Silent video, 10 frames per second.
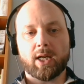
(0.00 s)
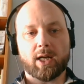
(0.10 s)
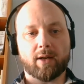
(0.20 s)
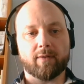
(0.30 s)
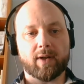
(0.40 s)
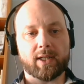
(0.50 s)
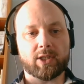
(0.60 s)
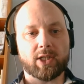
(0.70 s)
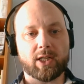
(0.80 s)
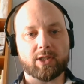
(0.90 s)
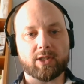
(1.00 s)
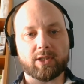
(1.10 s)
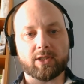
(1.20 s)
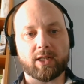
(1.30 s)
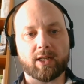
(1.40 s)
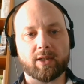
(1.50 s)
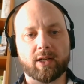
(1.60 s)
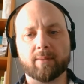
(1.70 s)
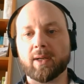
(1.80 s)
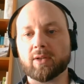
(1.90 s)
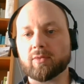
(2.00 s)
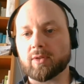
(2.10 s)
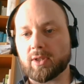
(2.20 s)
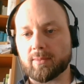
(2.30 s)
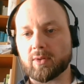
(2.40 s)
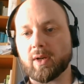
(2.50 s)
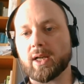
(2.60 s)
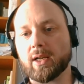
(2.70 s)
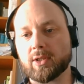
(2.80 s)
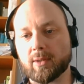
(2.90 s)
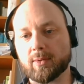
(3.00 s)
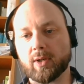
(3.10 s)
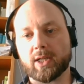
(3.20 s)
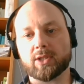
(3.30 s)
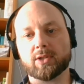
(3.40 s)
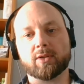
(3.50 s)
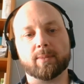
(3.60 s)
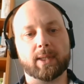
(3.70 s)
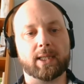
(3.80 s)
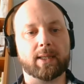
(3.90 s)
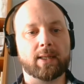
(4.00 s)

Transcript: of any changes that amount to a subtraction to the pleading.